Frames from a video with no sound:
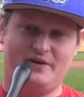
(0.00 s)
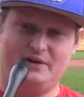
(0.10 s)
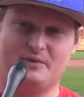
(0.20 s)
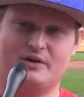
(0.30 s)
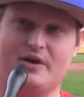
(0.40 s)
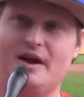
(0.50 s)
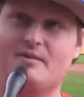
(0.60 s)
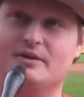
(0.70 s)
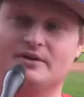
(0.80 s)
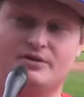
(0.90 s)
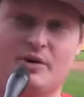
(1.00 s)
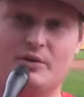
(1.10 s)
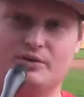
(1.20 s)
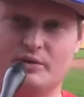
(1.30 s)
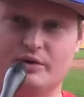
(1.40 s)
It's been great. I mean, there's
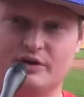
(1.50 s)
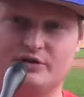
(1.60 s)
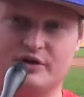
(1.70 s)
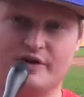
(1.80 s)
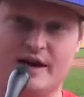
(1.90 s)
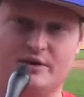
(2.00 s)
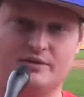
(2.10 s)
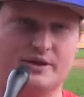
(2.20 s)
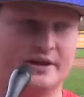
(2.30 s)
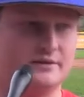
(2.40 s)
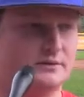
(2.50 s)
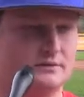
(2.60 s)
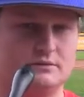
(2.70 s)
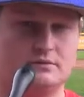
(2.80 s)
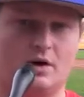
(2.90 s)
always a really good turnout, like,
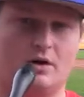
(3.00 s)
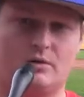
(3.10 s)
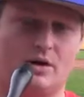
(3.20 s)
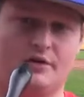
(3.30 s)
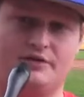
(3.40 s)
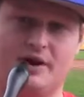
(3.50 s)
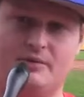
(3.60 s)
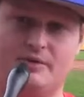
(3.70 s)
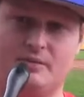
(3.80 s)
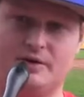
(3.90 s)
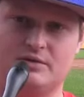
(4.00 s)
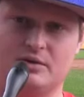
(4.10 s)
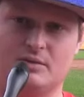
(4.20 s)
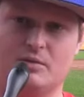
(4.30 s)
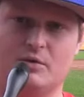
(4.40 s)
all the time, so it makes it a
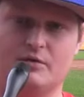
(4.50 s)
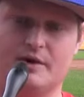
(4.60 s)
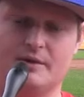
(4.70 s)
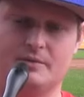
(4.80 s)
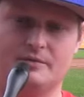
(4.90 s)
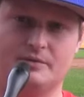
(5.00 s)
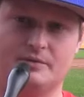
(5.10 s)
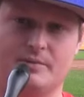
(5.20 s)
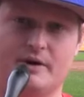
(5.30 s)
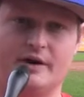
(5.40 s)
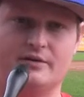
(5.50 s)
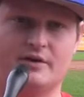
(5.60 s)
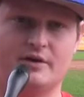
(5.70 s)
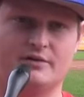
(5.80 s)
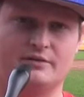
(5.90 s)
little bit more fun to play in
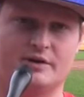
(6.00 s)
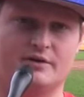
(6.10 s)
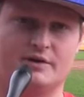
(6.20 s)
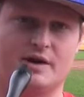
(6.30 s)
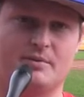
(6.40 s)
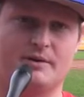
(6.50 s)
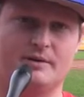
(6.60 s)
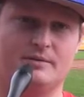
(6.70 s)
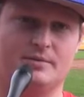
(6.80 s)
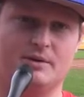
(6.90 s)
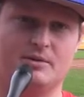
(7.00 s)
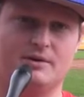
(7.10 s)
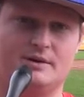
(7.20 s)
front of a lot of people.